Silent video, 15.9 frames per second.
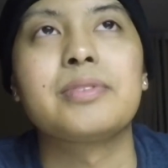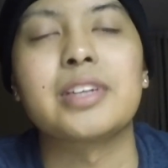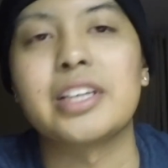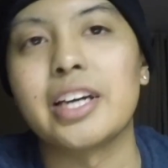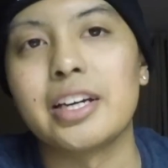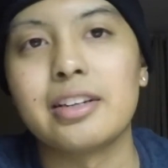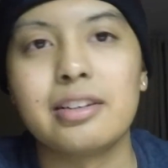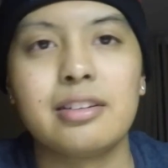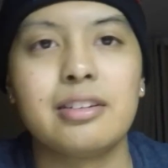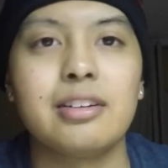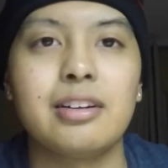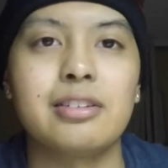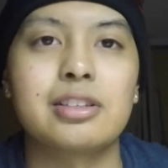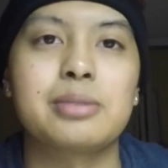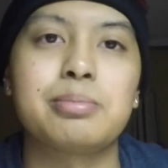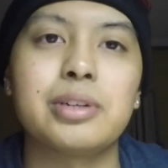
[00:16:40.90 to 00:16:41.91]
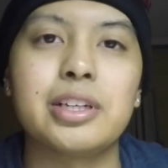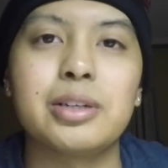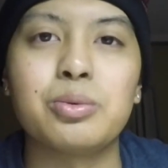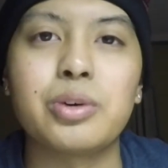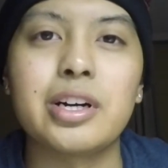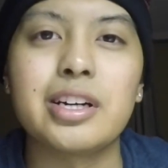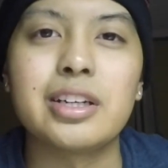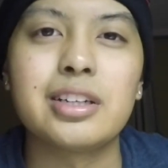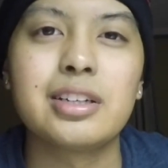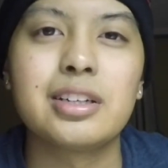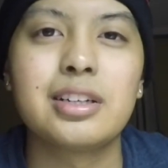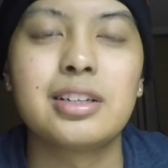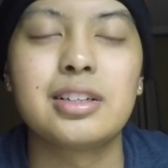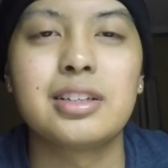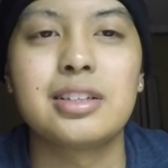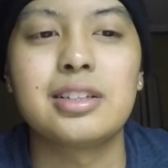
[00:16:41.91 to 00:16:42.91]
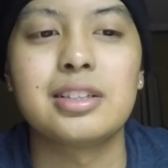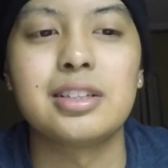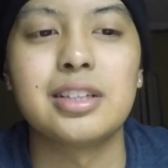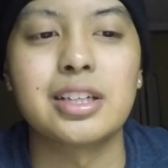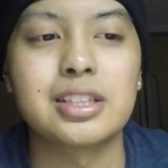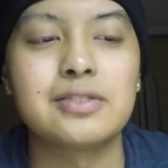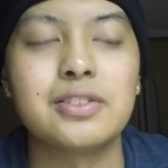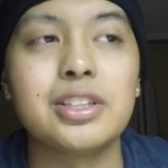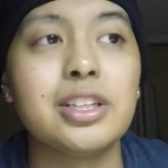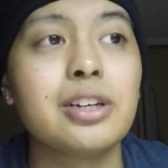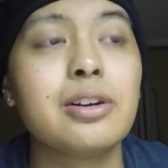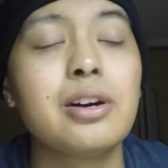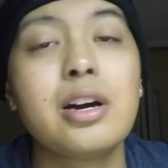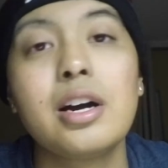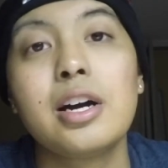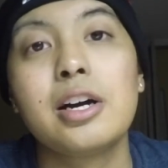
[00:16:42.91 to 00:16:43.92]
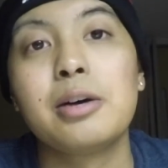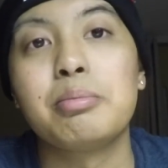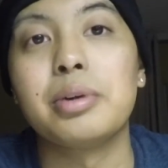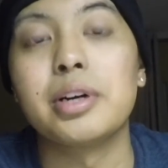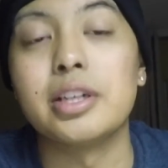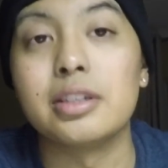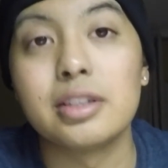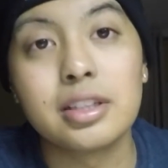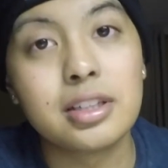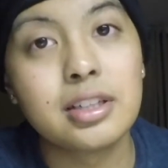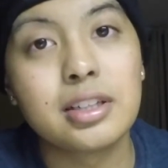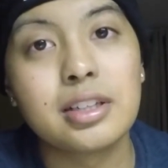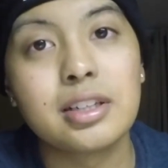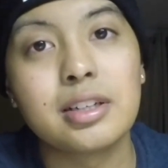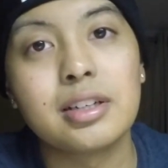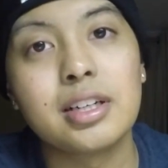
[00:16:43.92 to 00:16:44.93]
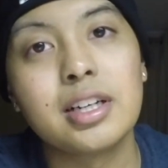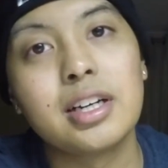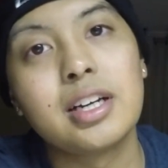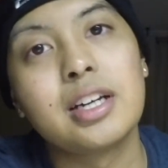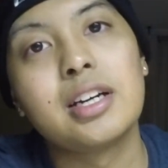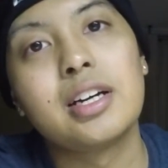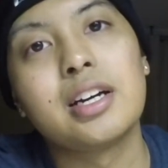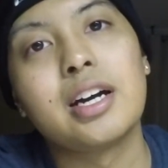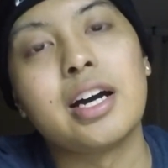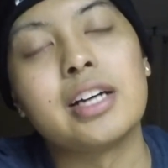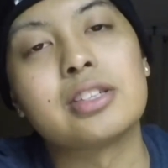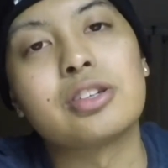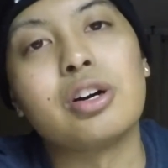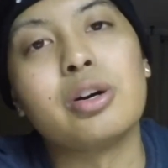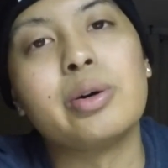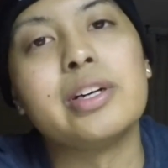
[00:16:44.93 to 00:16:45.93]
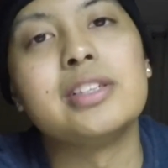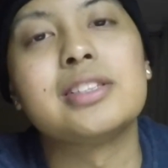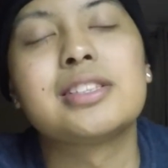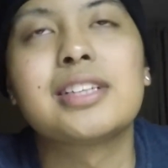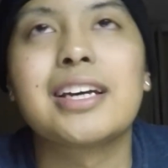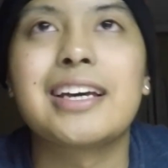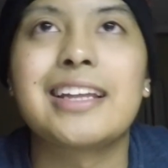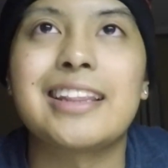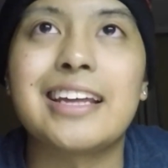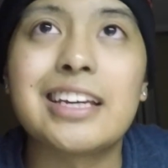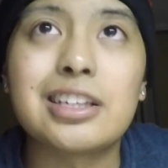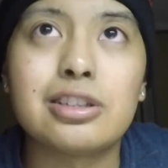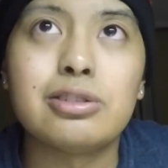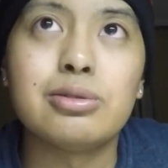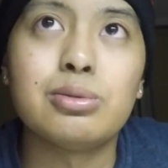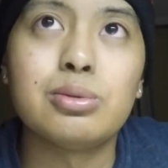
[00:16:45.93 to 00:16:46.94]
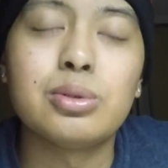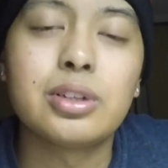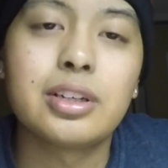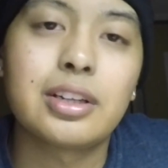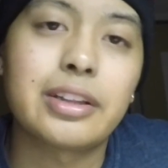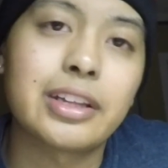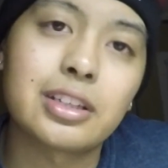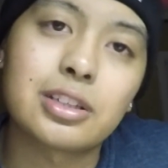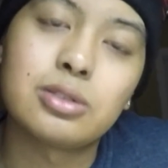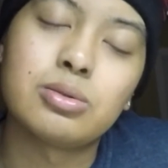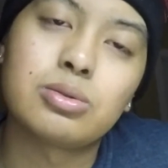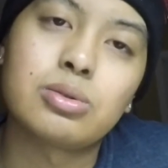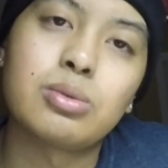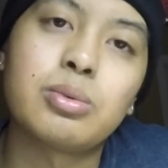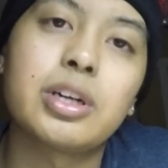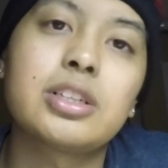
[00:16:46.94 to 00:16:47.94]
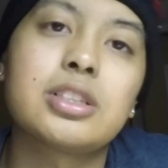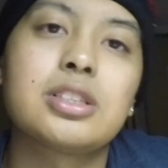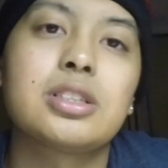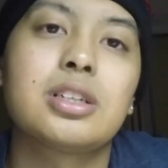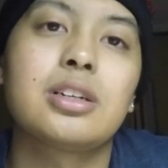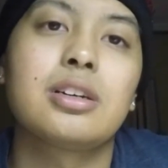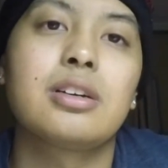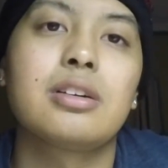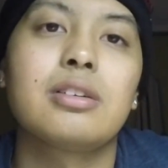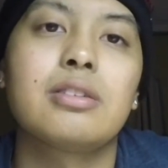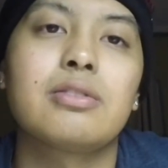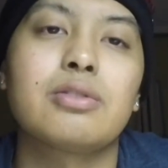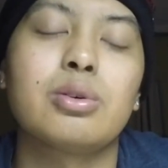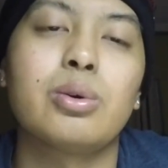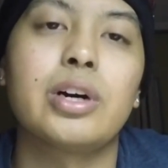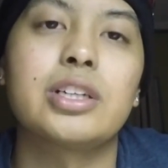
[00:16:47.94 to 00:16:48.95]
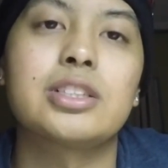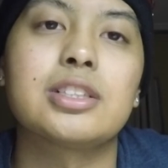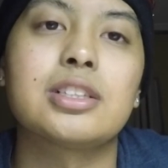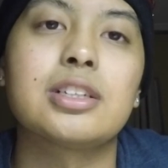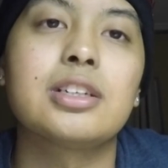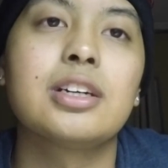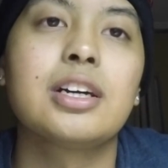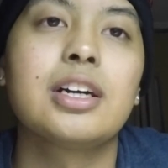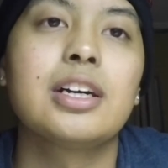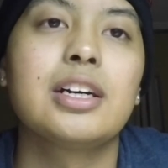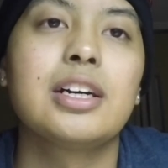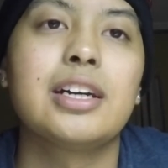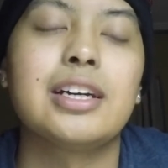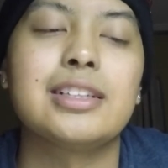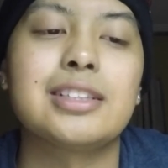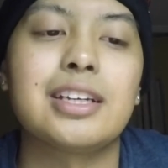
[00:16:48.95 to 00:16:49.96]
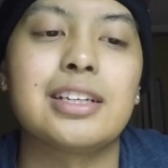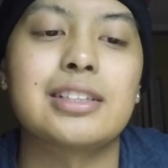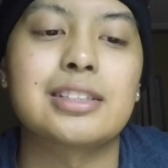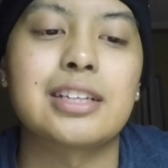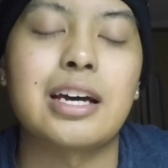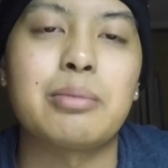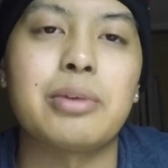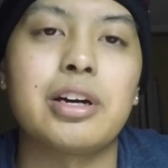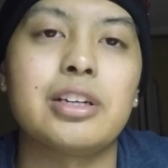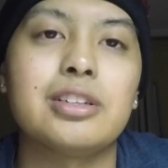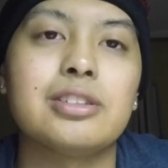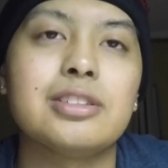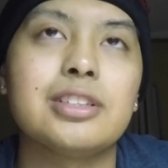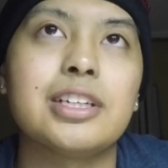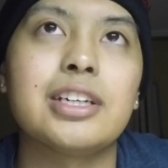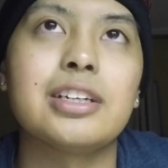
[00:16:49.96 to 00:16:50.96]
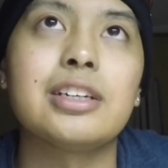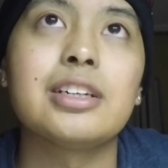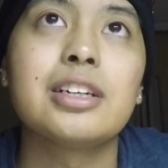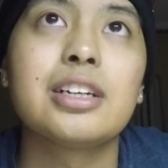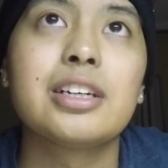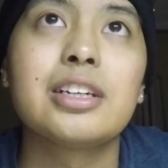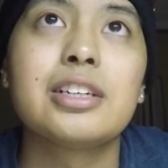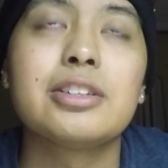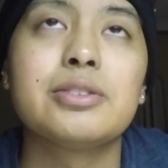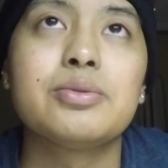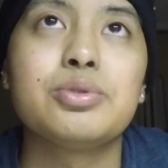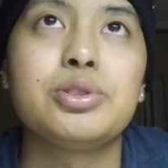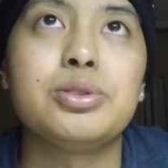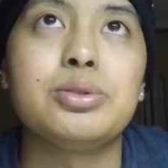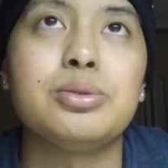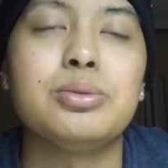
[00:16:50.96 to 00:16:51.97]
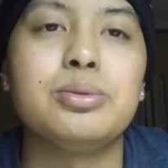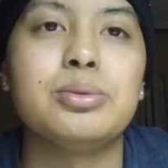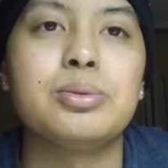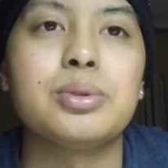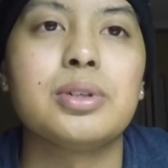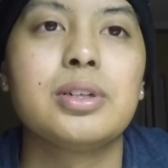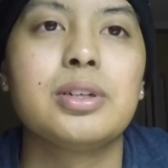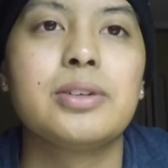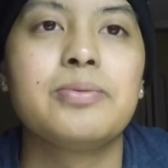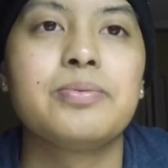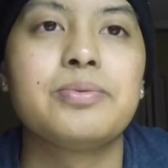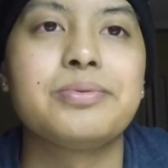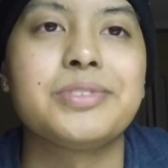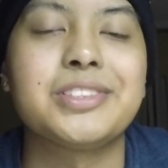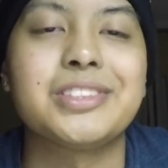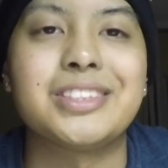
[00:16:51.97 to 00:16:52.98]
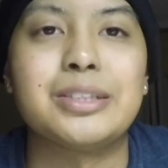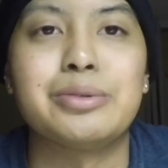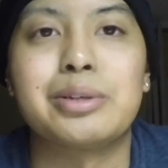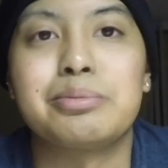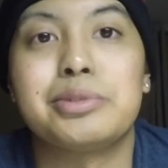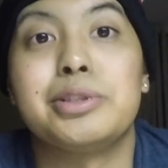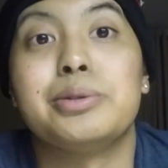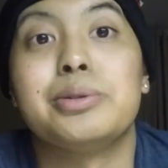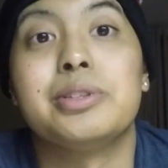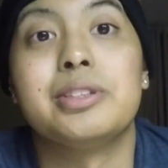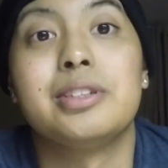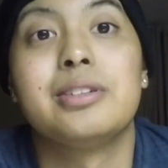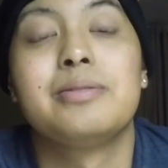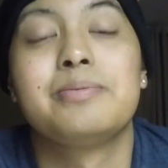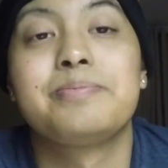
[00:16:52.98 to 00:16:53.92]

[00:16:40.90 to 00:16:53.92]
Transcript: Again, I'll explain why next video. But as always, thank you so much for watching and taking time out of your day to see what I'm doing.